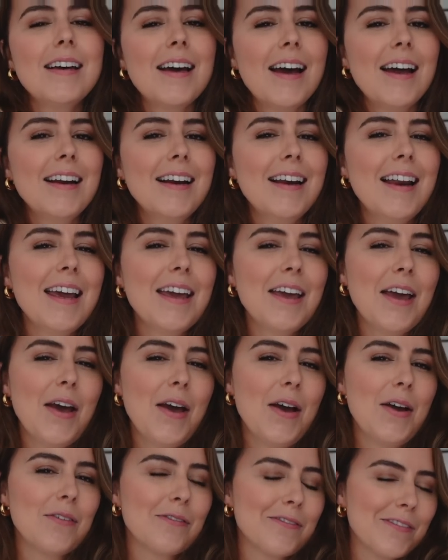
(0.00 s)
kind of like
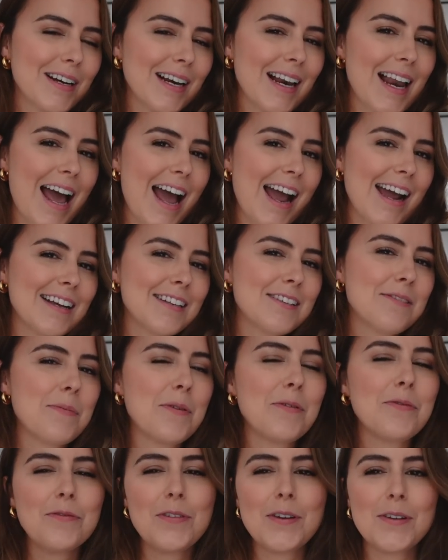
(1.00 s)
relaxed
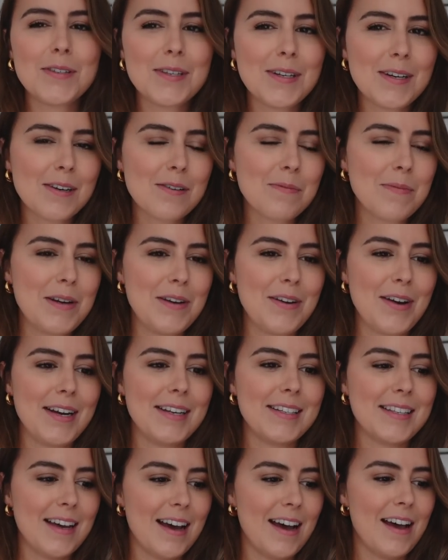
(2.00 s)
but feels a little bit
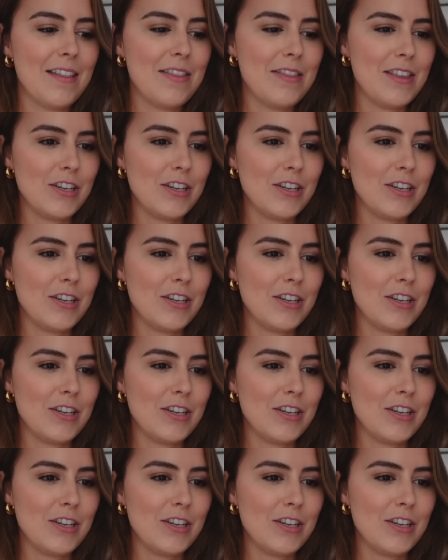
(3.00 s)
nicer.